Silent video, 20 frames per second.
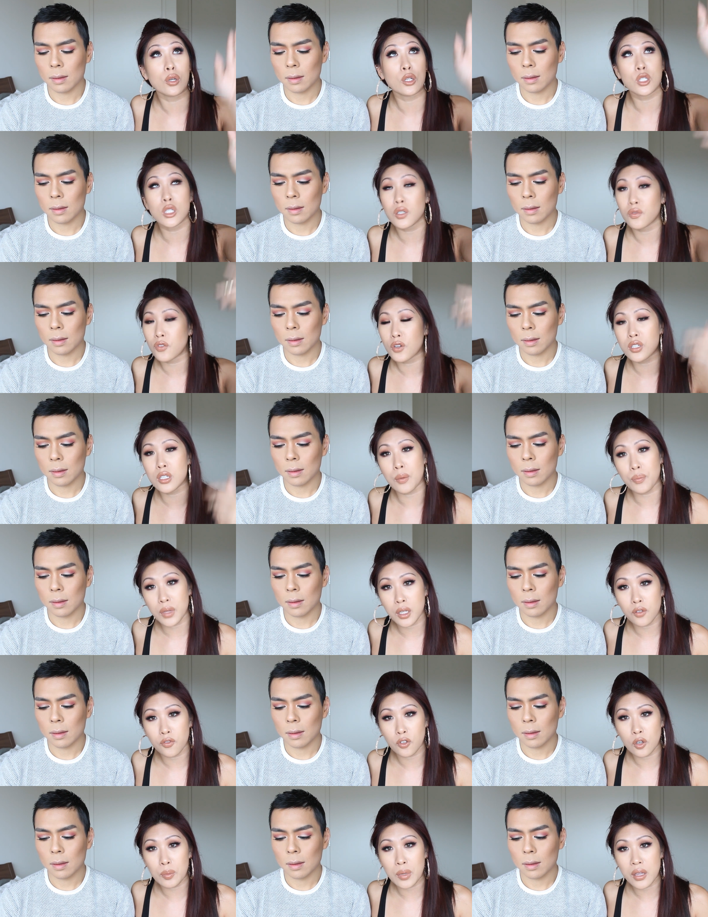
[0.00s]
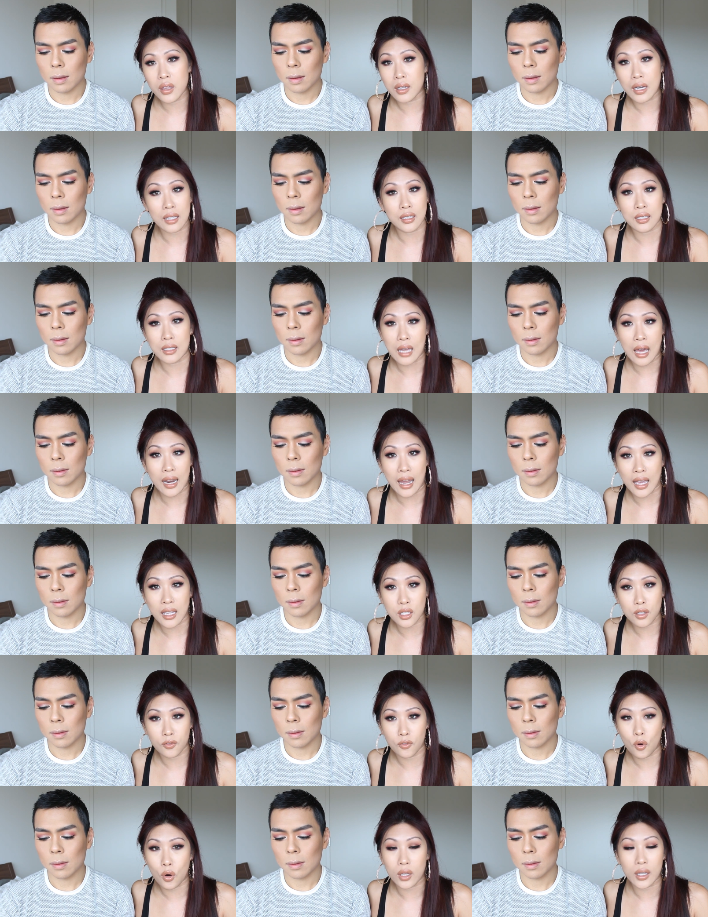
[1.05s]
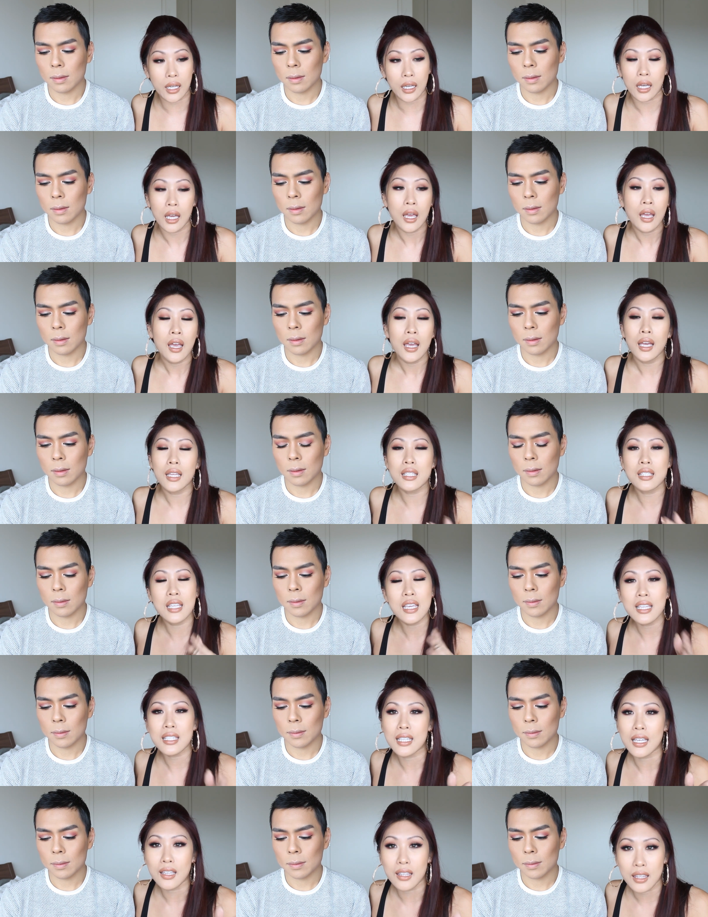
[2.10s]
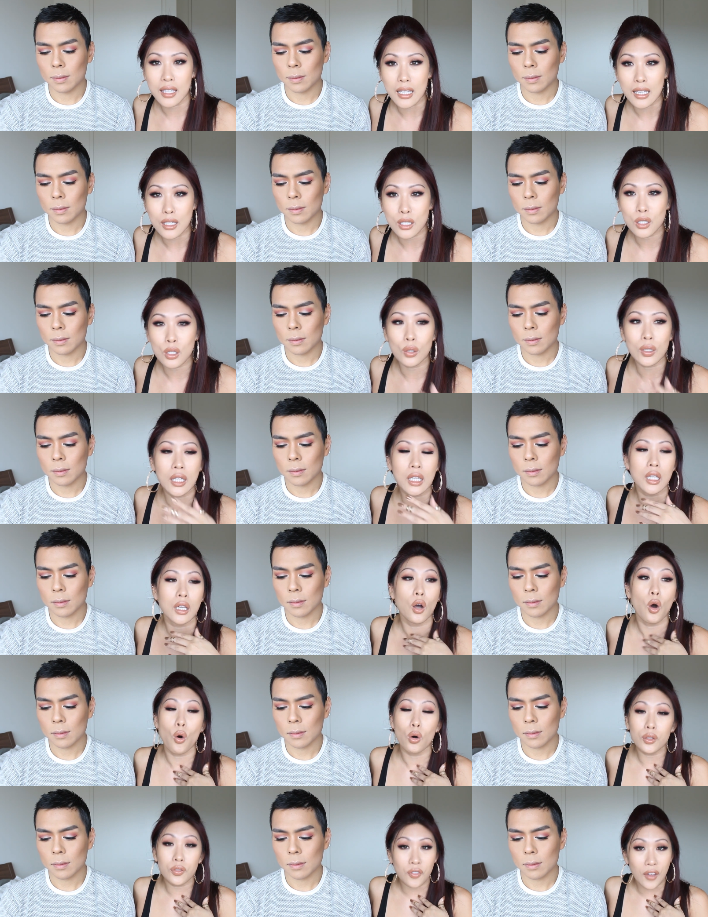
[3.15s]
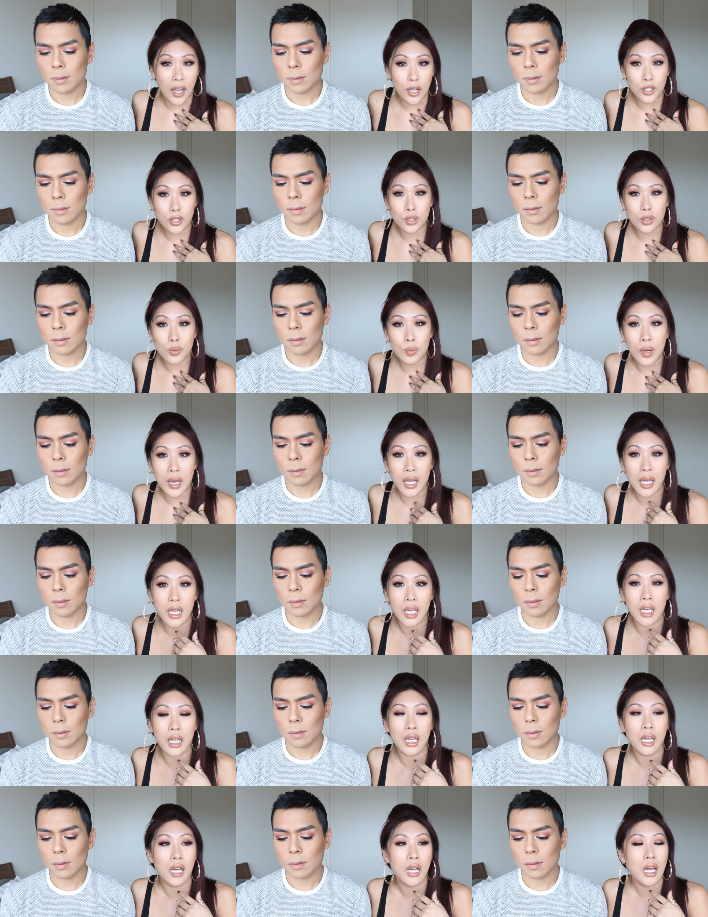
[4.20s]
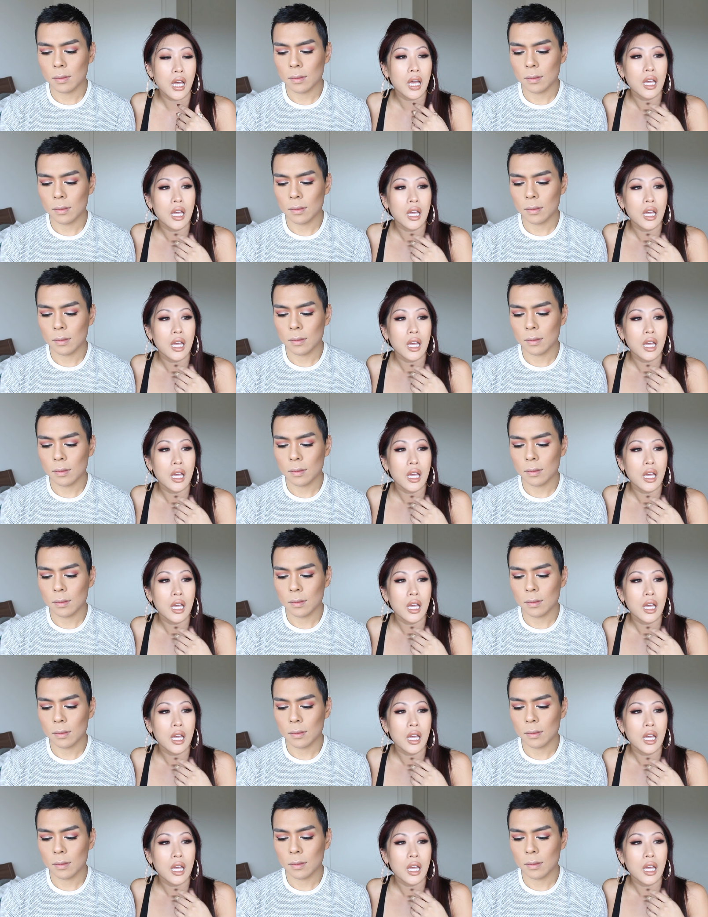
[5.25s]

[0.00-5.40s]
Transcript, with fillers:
Speaker 1: reaching for something for me that i did not ask for like it's things like this so like old fashioned way